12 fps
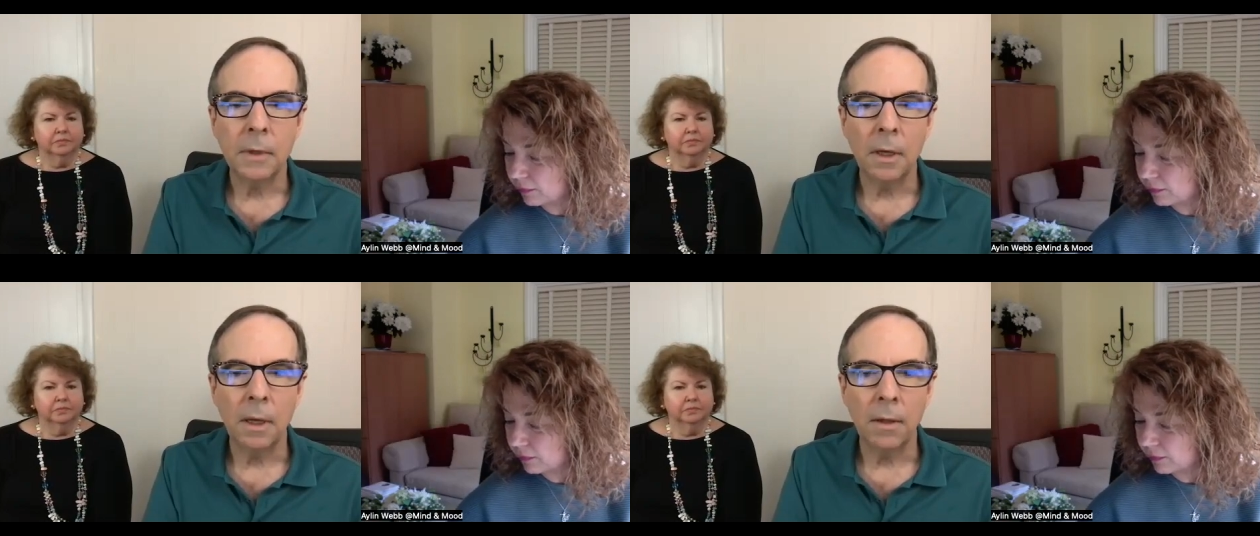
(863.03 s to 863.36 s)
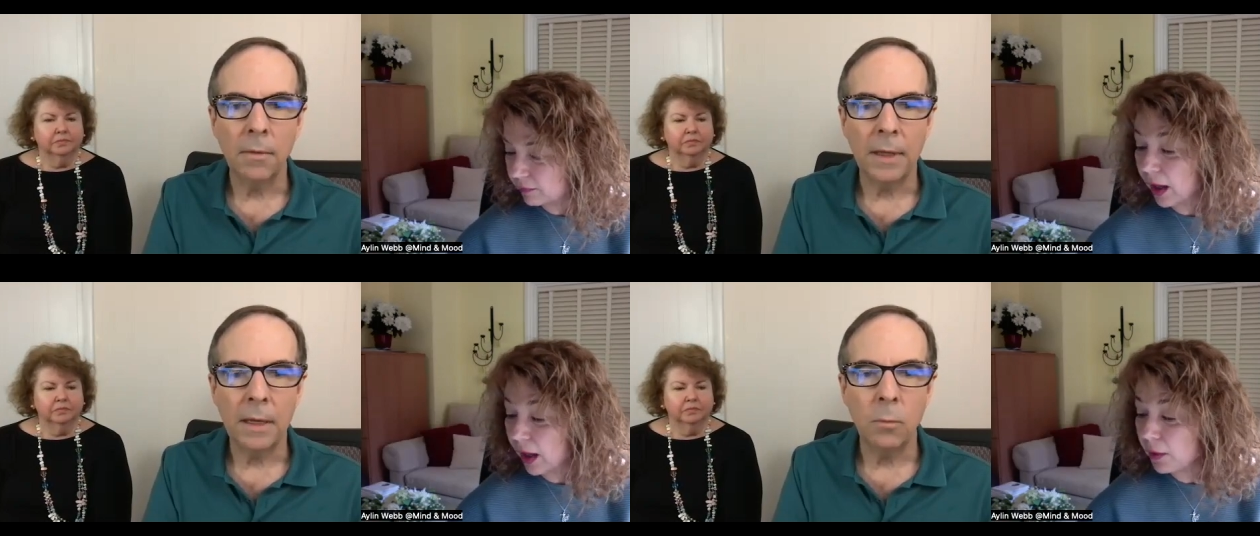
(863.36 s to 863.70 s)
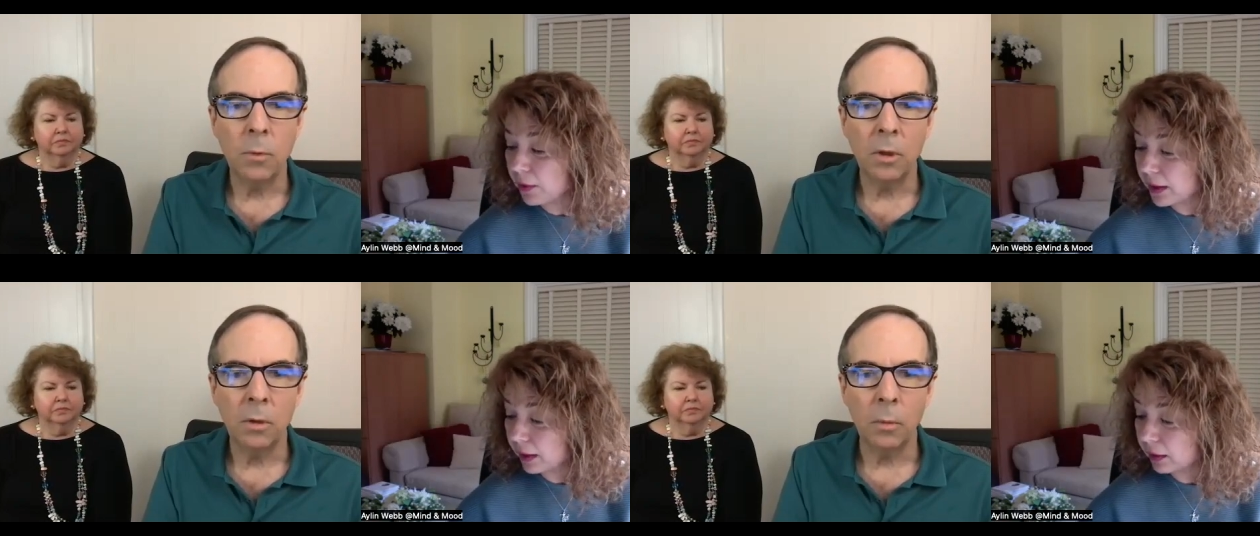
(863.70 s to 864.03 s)
Speaker 1: uh, they oh.
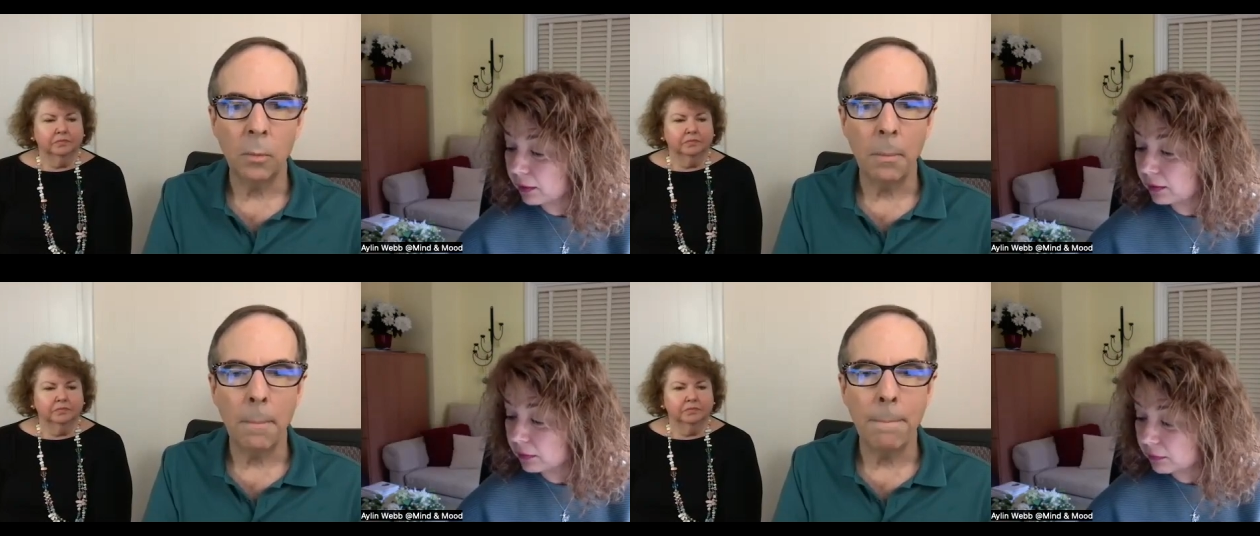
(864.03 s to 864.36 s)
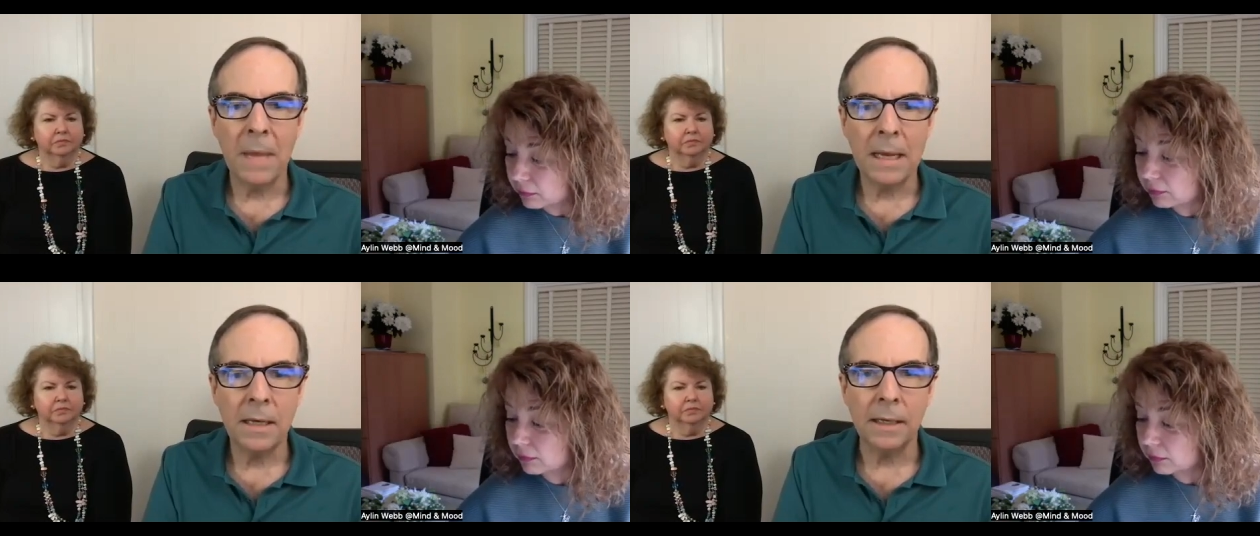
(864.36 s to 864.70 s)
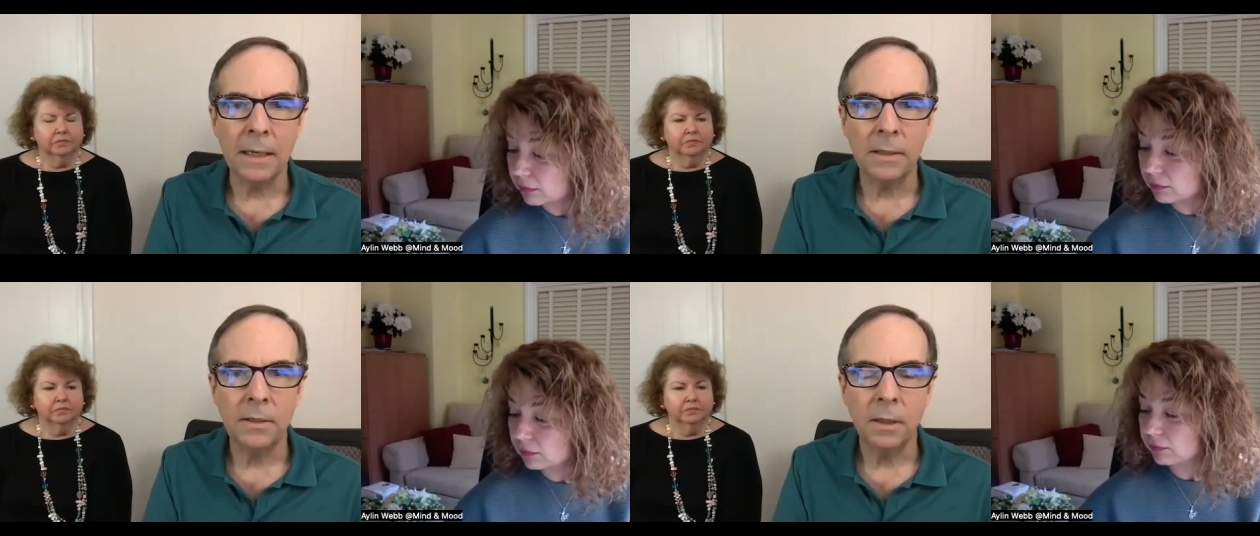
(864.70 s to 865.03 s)
will mend it